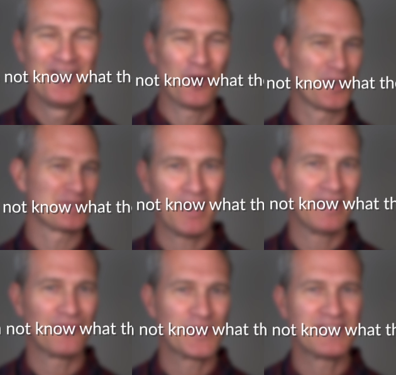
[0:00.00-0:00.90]
Or does my
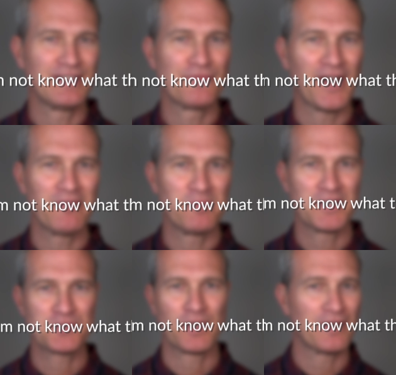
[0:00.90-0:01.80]
365
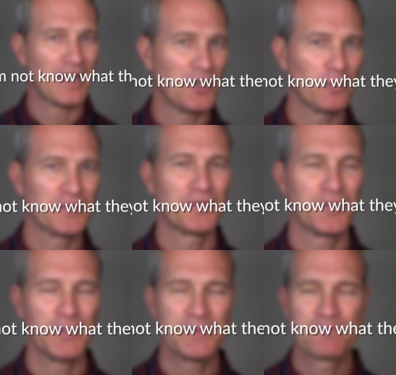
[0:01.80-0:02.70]
administrator know what they're
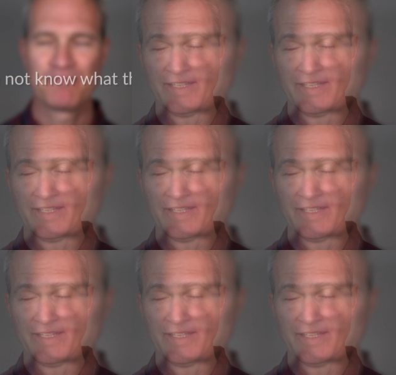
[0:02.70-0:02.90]
doing?